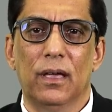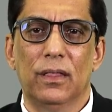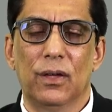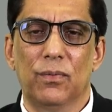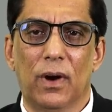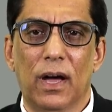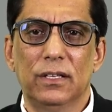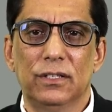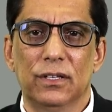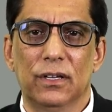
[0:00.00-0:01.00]
the
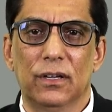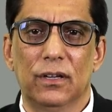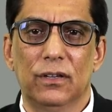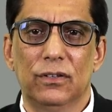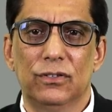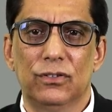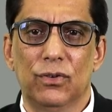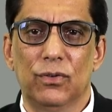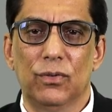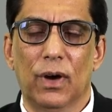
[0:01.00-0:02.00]
right
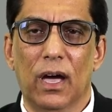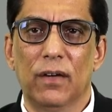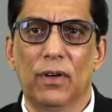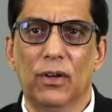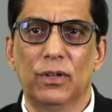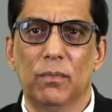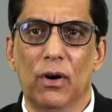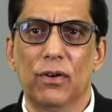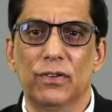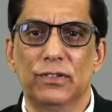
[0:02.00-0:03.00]
to have our
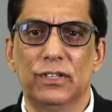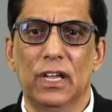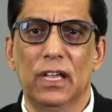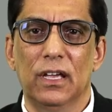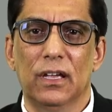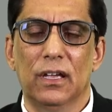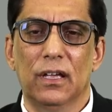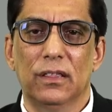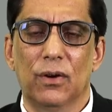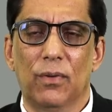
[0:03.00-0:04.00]
democracy,
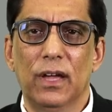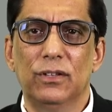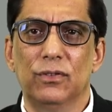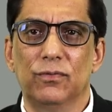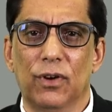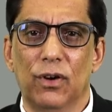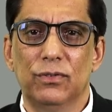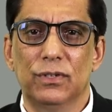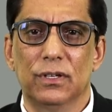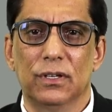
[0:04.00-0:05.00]
the right to
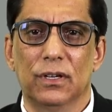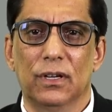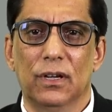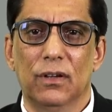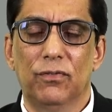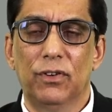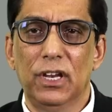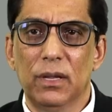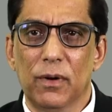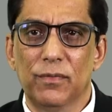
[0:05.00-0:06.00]
vote,
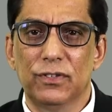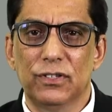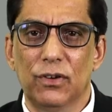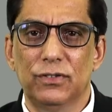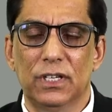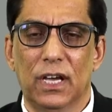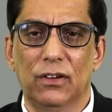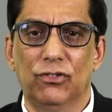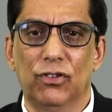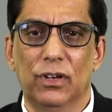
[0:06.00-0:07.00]
freedom of
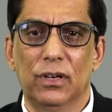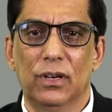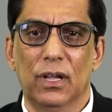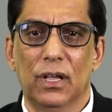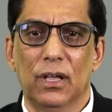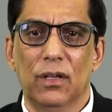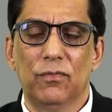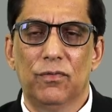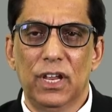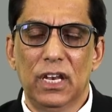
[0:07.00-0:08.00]
association,
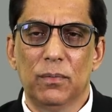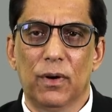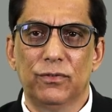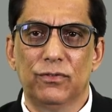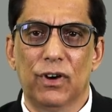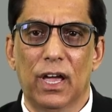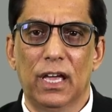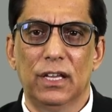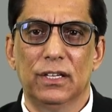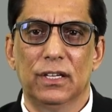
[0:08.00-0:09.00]
freedom of
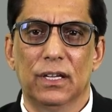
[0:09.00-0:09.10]
trade,